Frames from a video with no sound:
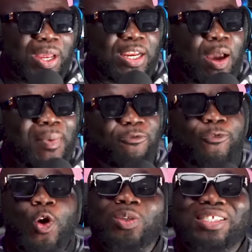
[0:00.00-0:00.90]
But number
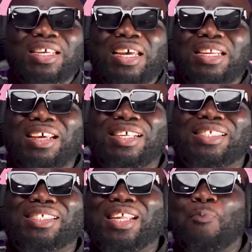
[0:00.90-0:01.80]
14
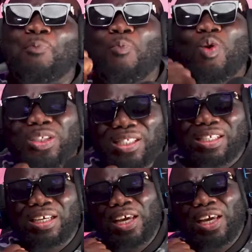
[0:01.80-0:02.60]
is the most